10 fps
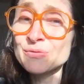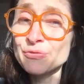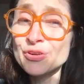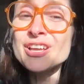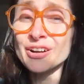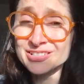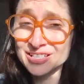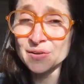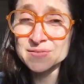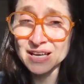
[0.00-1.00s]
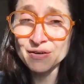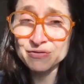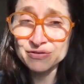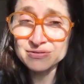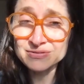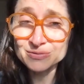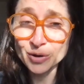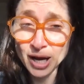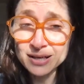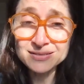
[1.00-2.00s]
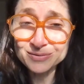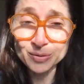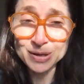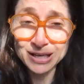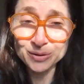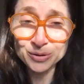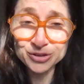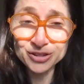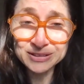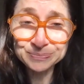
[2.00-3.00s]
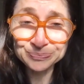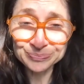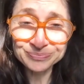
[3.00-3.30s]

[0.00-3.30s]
we can free ourselves of, right, when we get older.